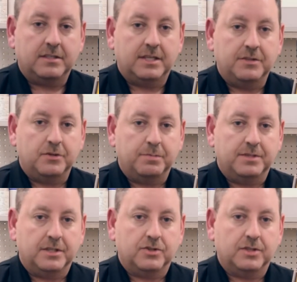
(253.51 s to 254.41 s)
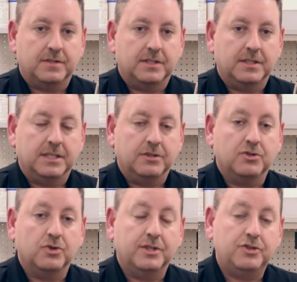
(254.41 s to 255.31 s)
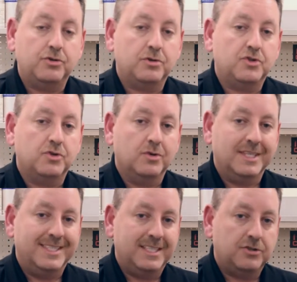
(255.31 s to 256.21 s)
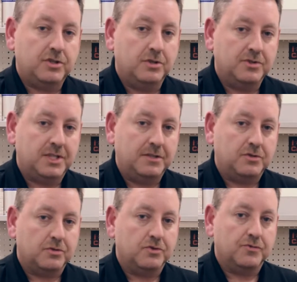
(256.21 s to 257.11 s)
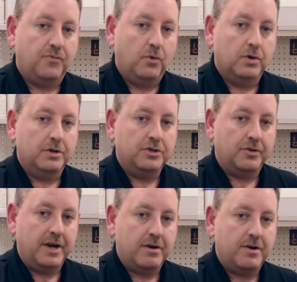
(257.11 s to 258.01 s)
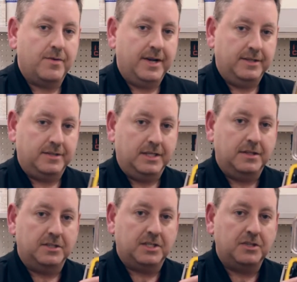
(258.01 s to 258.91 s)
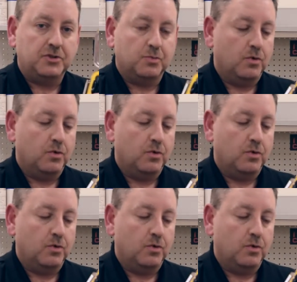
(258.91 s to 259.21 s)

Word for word: sensor positions in here so that you can store additional sensors for your AreaRAEs in this sensor